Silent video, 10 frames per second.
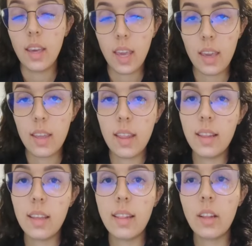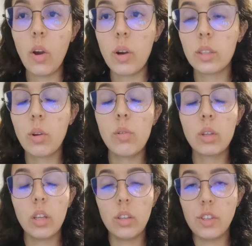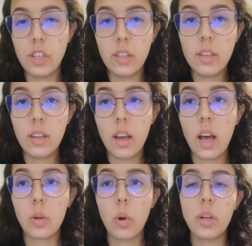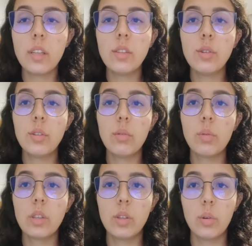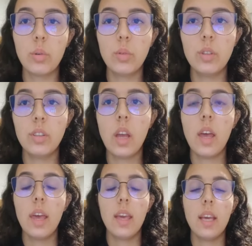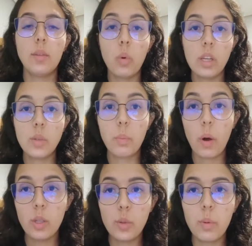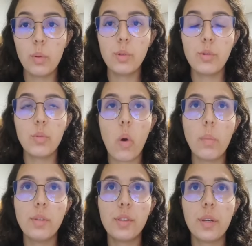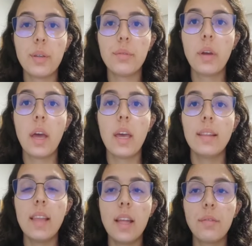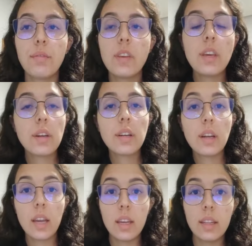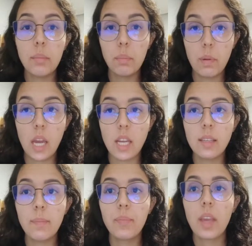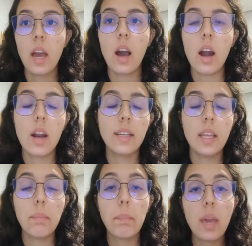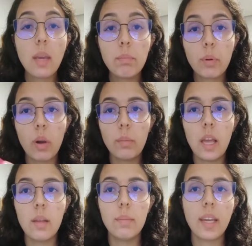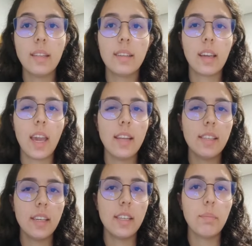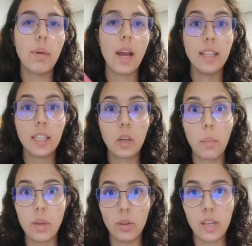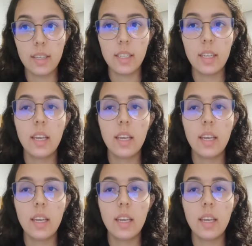And in our conclusion, according to the results it was possible to observe that fear and pain are the main problem indicated by the community,